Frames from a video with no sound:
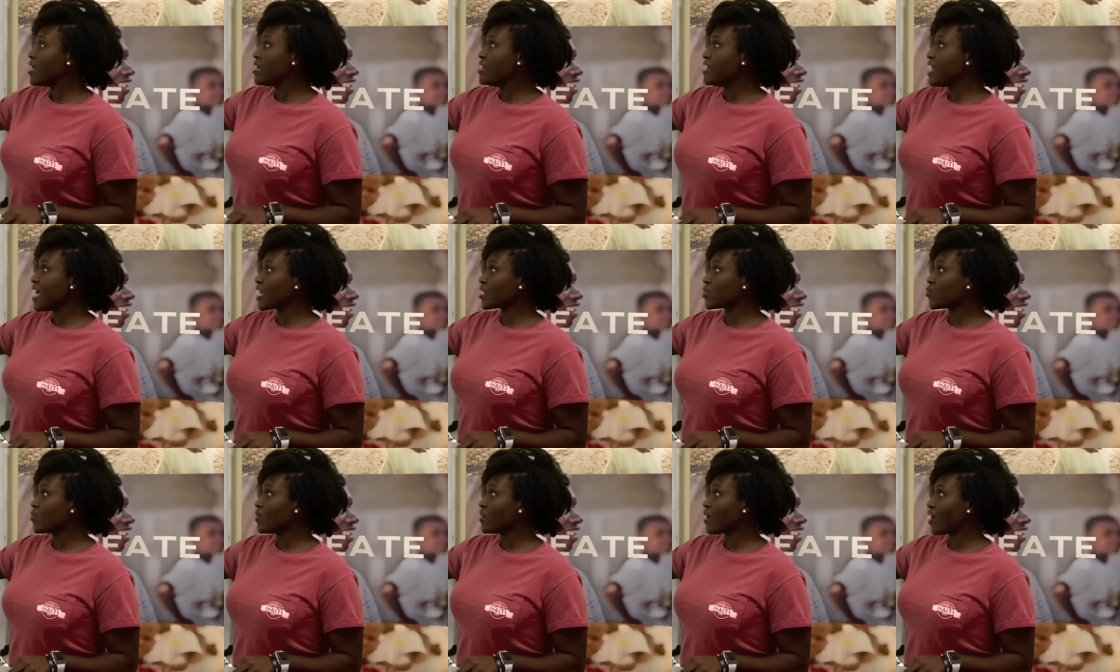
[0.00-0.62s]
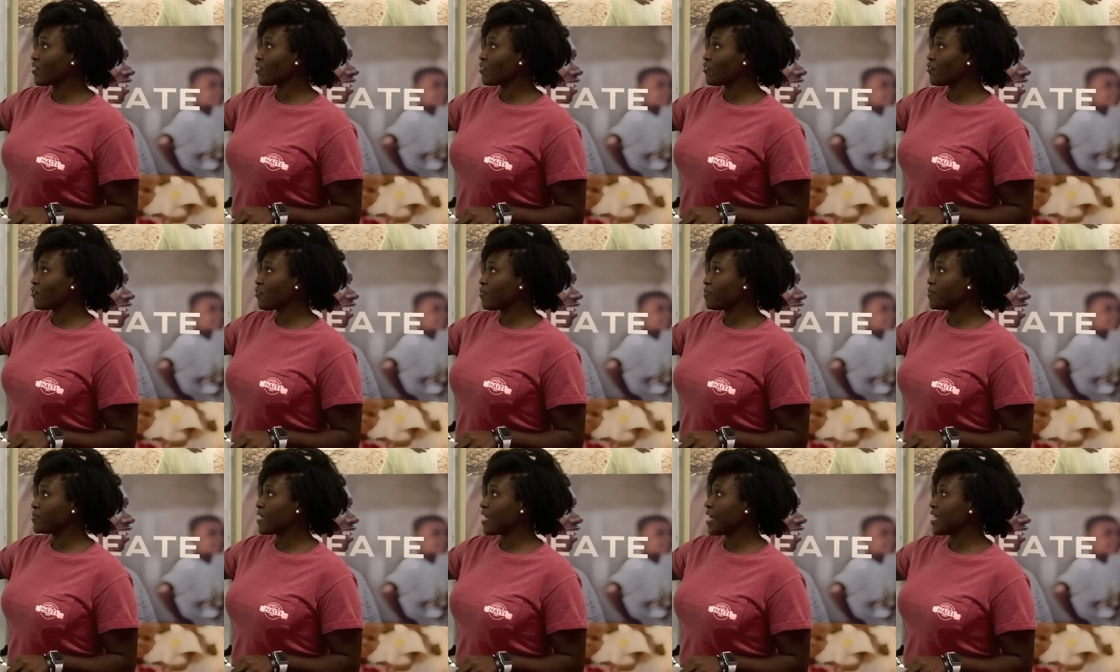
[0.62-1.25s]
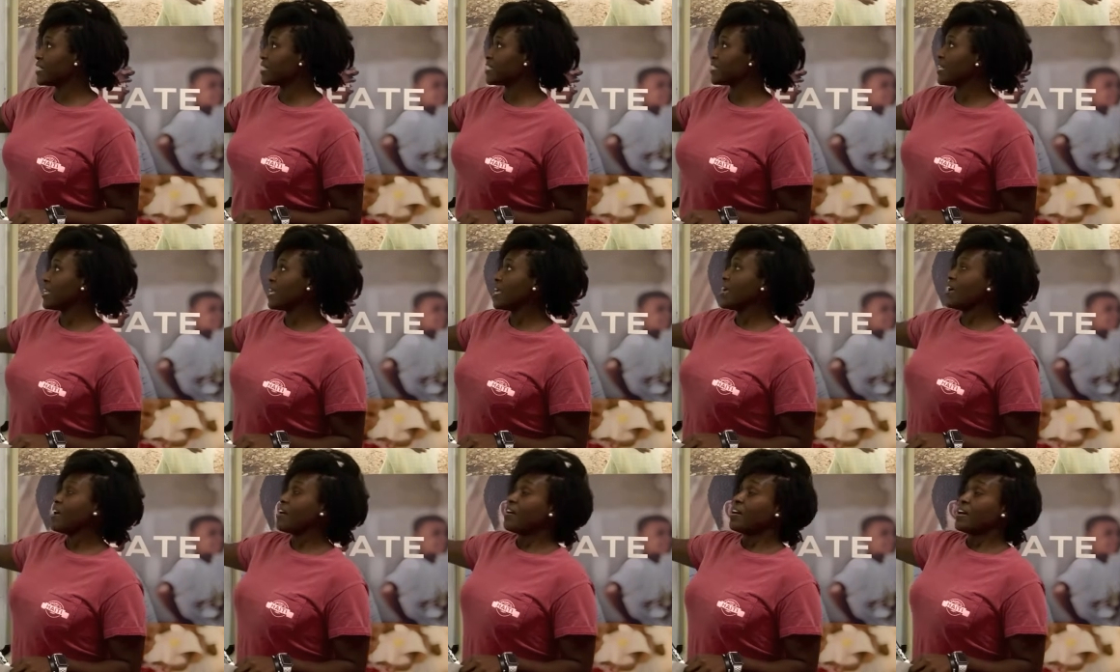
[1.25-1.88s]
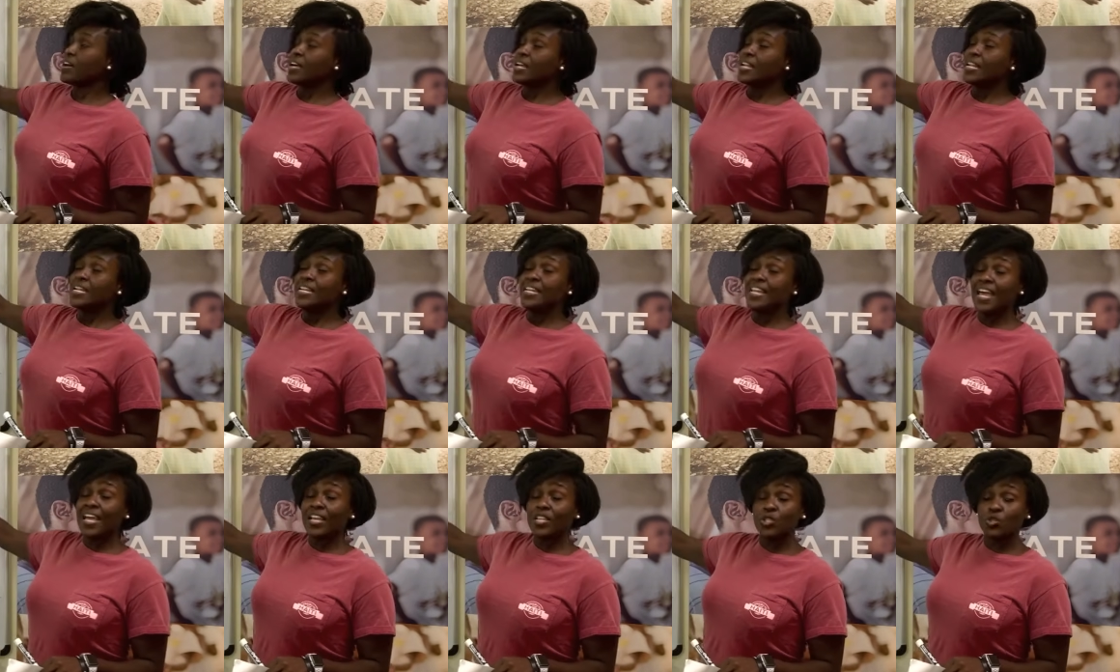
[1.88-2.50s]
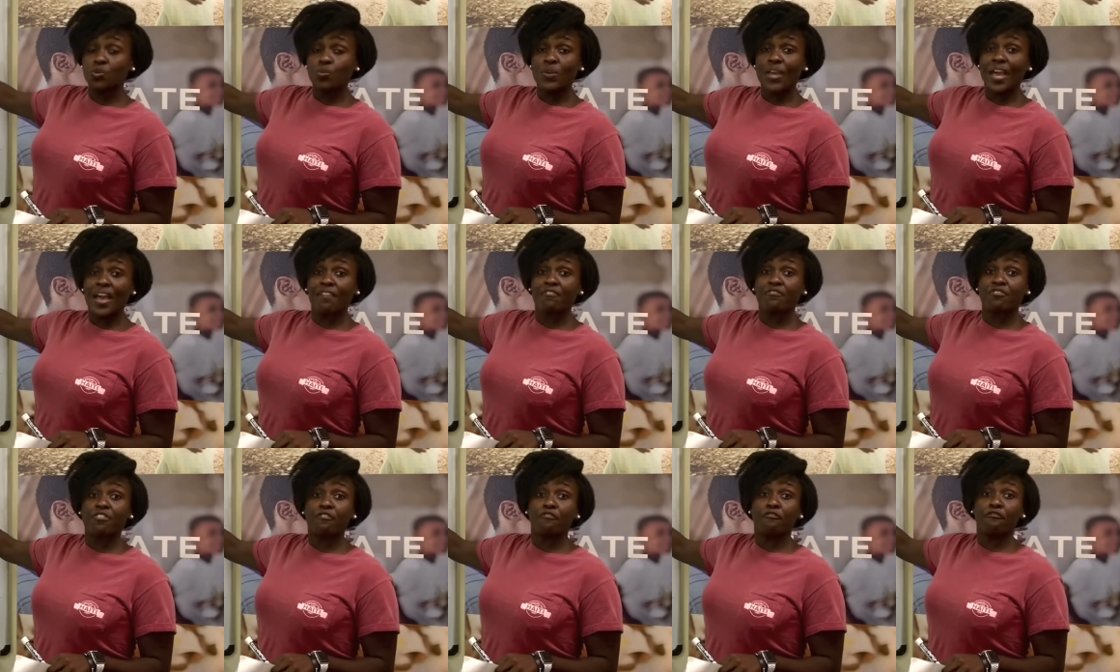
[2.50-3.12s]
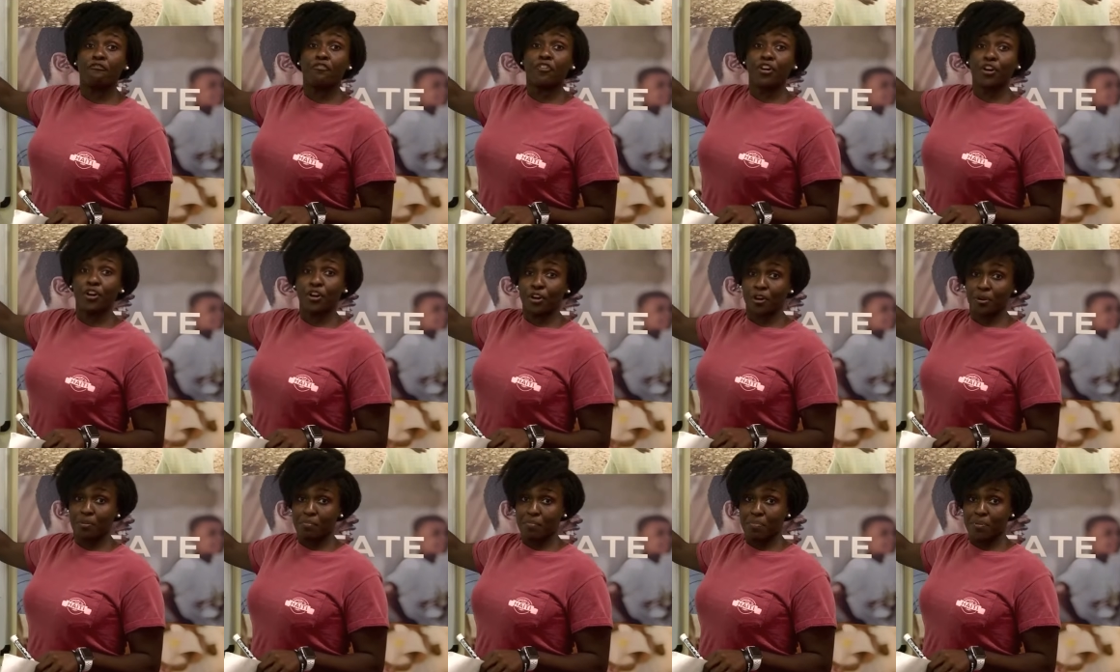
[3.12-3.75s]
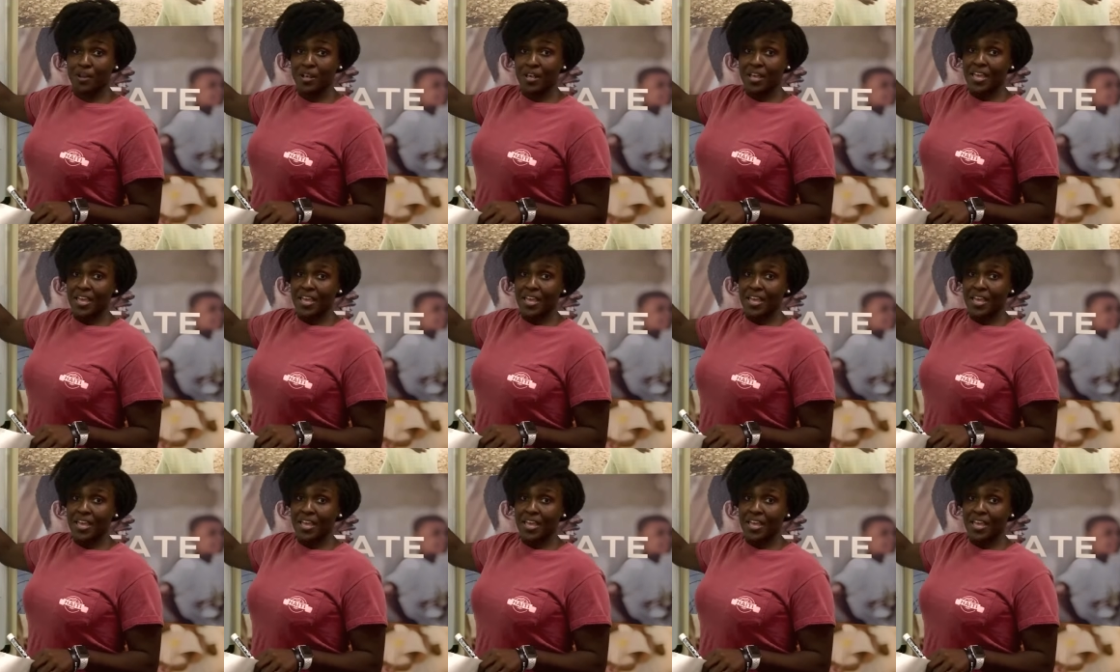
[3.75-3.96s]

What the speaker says: Next we've got the verb tense. Next we have the verb.